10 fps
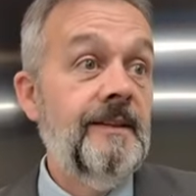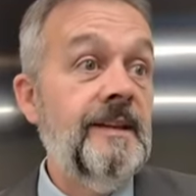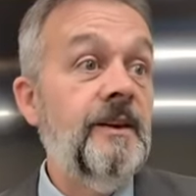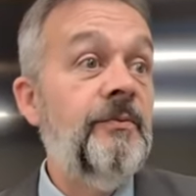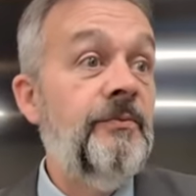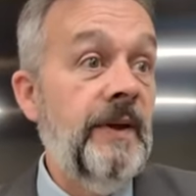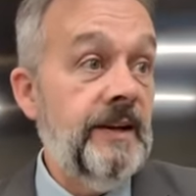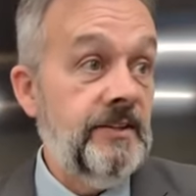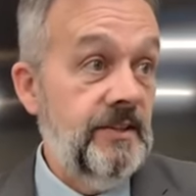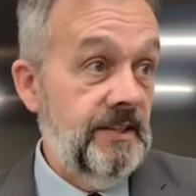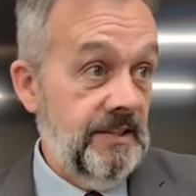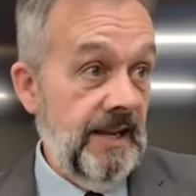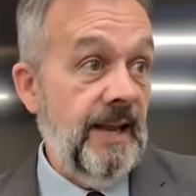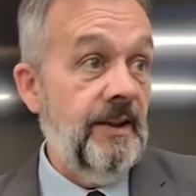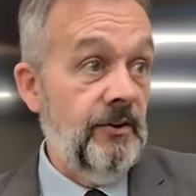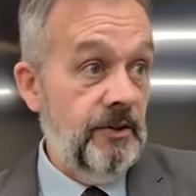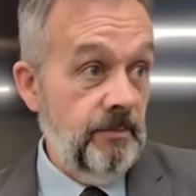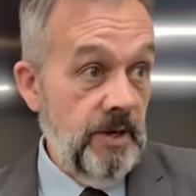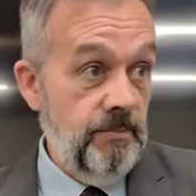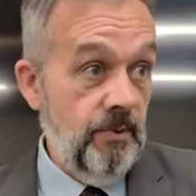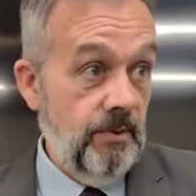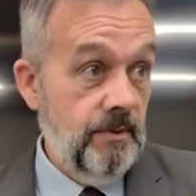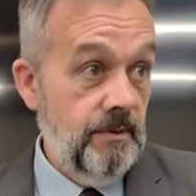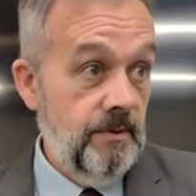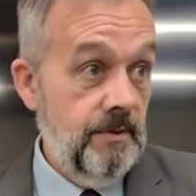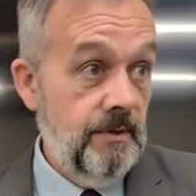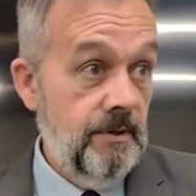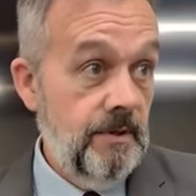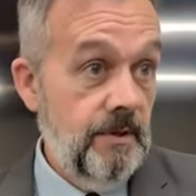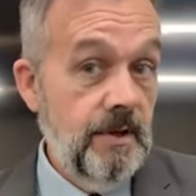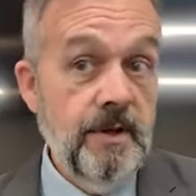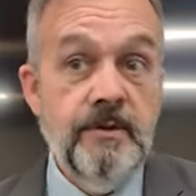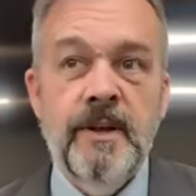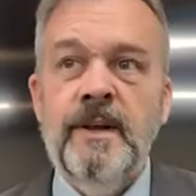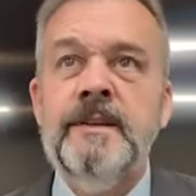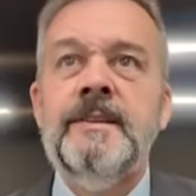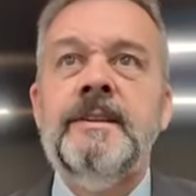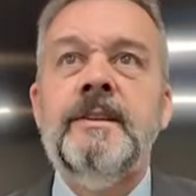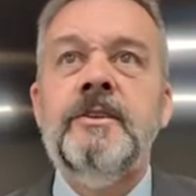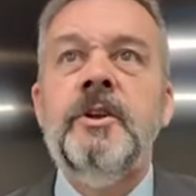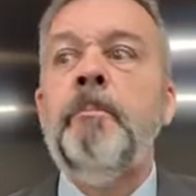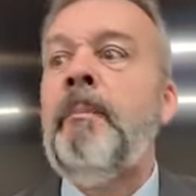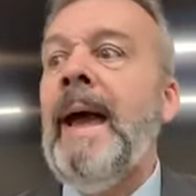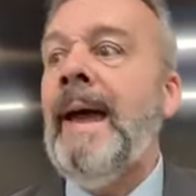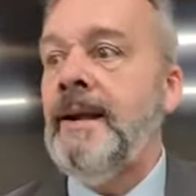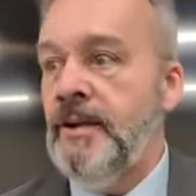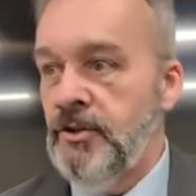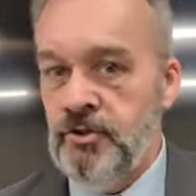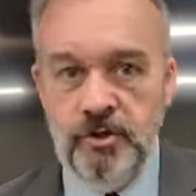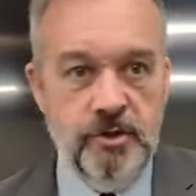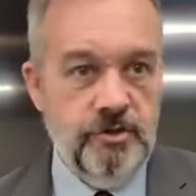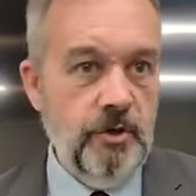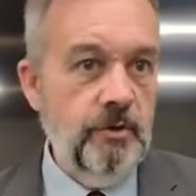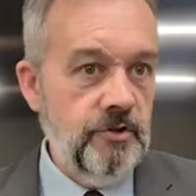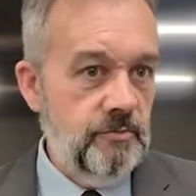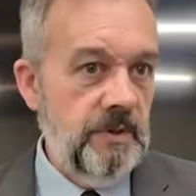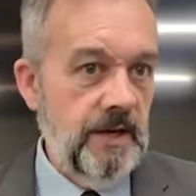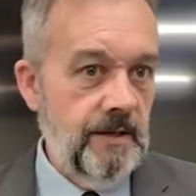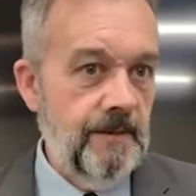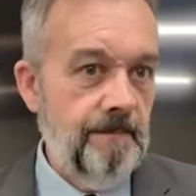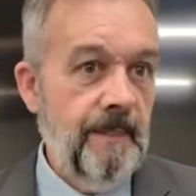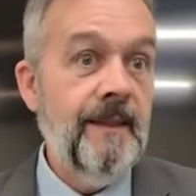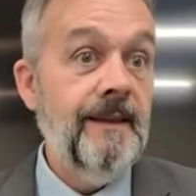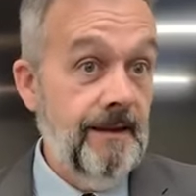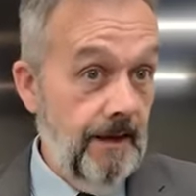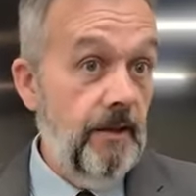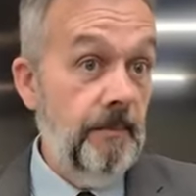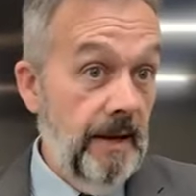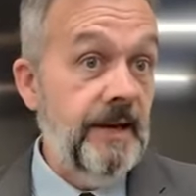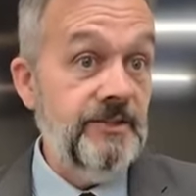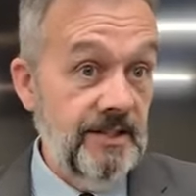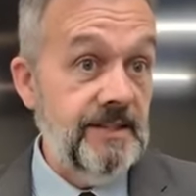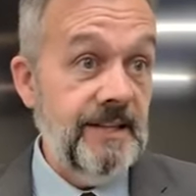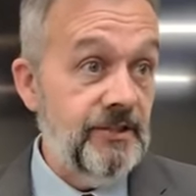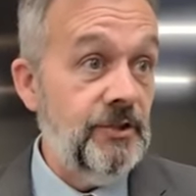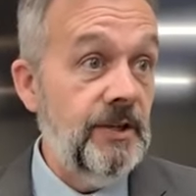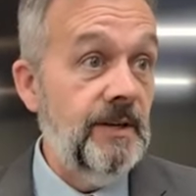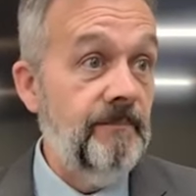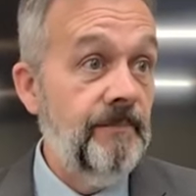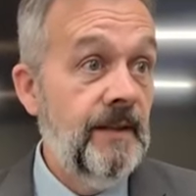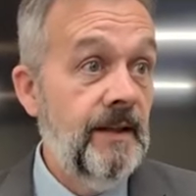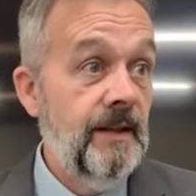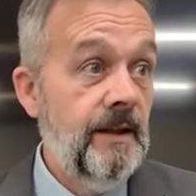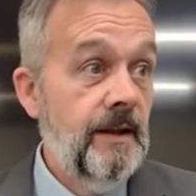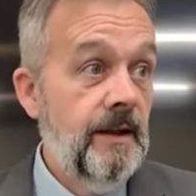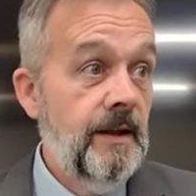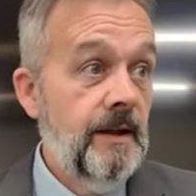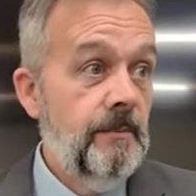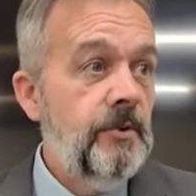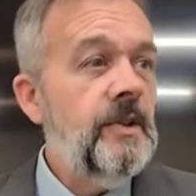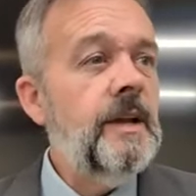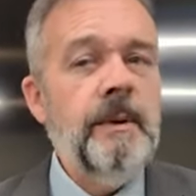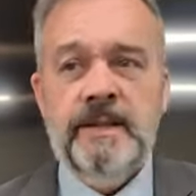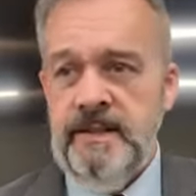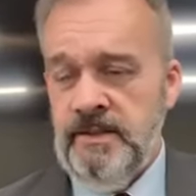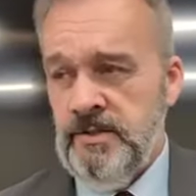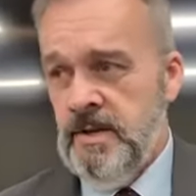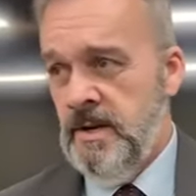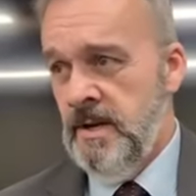the effect that they had on the people, the, the baggage, so to speak yeah, the mindset, that's good. But think about this.